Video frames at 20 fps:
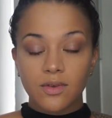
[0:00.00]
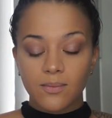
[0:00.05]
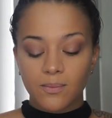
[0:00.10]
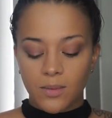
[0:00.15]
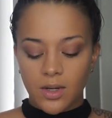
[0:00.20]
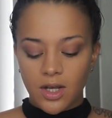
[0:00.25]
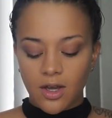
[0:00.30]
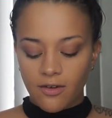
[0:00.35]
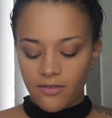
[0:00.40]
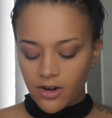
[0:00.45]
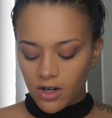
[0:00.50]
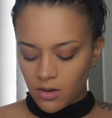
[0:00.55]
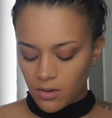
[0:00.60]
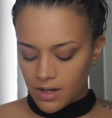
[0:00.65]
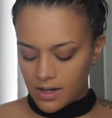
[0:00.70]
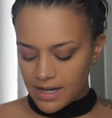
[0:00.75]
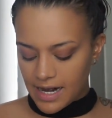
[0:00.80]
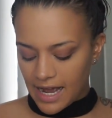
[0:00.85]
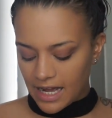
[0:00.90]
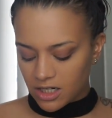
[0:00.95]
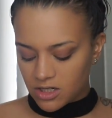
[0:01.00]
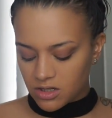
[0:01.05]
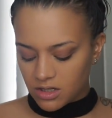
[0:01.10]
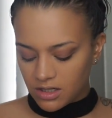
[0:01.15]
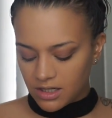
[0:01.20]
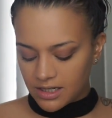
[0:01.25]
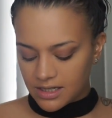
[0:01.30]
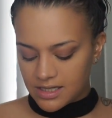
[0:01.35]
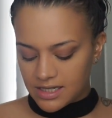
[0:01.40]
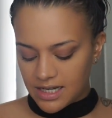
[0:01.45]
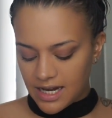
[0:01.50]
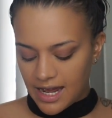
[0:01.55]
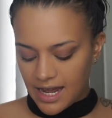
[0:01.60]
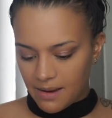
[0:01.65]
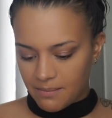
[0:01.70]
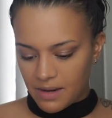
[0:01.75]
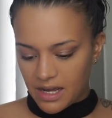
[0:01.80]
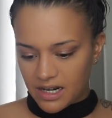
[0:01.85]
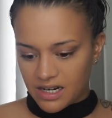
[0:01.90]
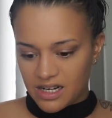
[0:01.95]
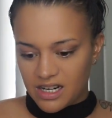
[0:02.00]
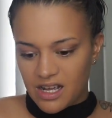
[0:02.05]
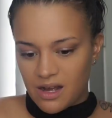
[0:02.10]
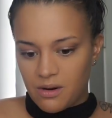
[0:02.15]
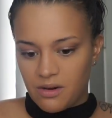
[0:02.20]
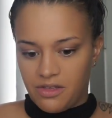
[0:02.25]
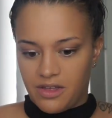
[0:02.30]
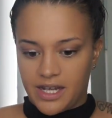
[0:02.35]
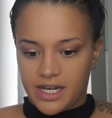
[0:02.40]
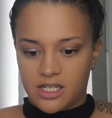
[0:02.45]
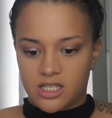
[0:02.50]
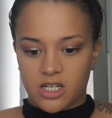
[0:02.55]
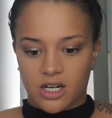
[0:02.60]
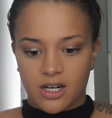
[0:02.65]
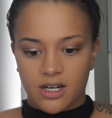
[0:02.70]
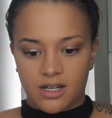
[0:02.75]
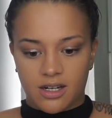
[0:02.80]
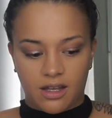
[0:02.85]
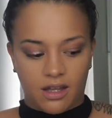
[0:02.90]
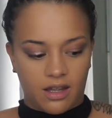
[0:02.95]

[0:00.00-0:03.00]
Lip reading: I'm gonna go for a more natural look today. I'm not gonna go with like dark